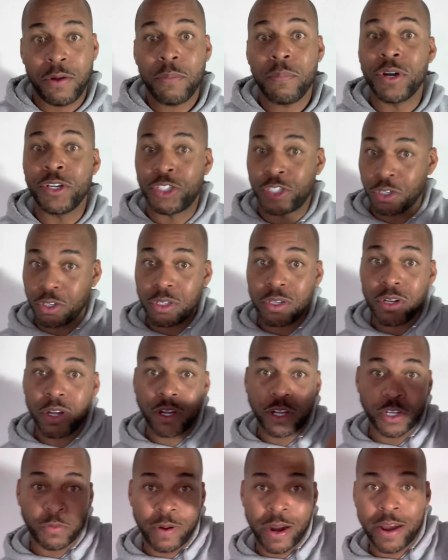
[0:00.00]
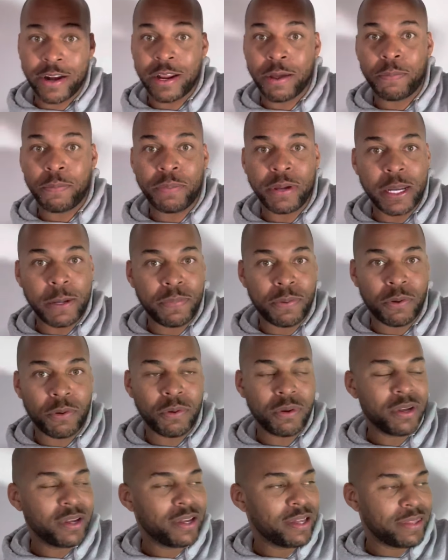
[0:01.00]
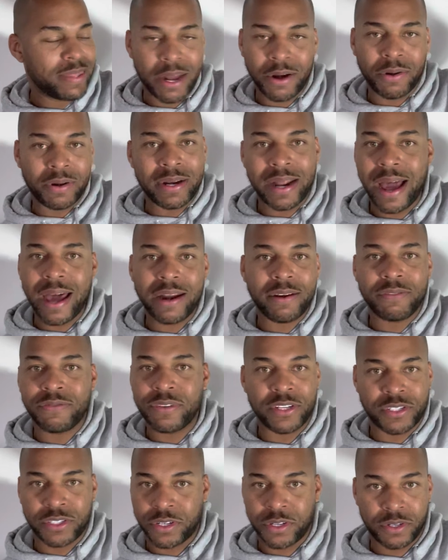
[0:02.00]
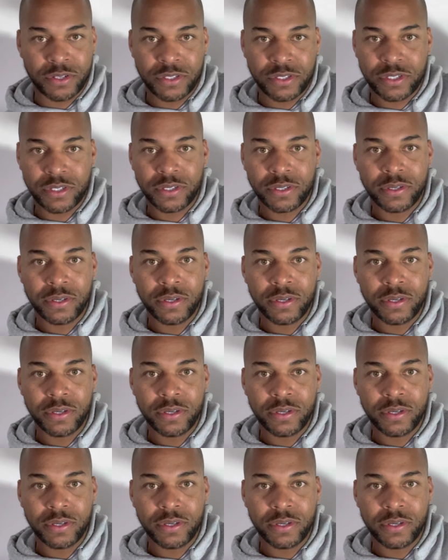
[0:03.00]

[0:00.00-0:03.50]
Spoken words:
But you're looking around at people that are not visitors.